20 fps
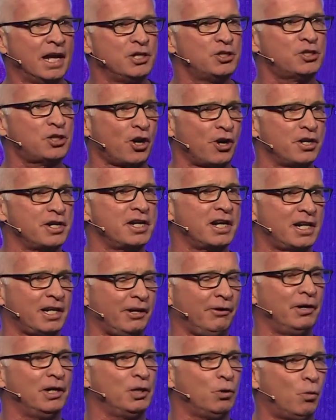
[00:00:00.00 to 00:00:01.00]
you started
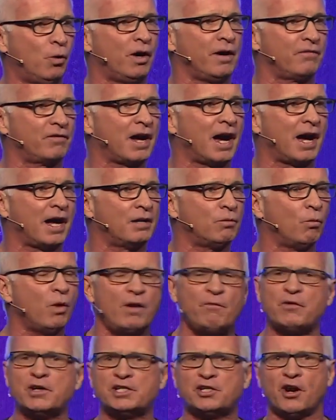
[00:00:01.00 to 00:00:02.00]
declaring the word of God. What
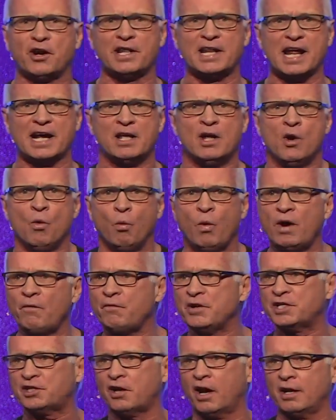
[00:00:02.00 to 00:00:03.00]
if
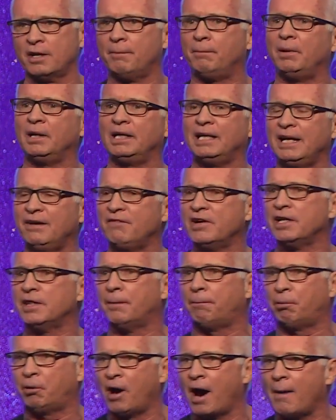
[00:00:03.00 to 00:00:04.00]
we started believing the
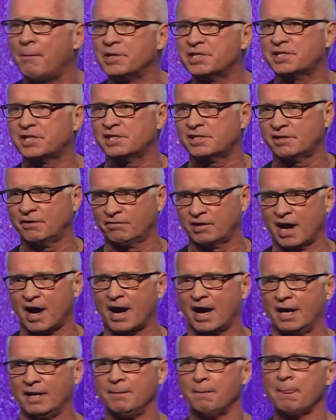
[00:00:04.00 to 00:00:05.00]
promises of
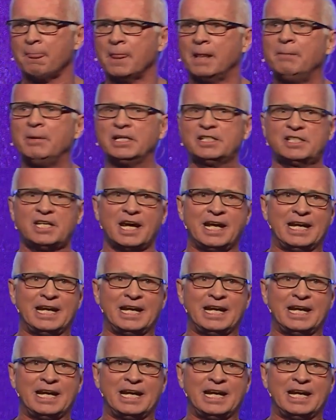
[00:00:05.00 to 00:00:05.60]
God? Let me say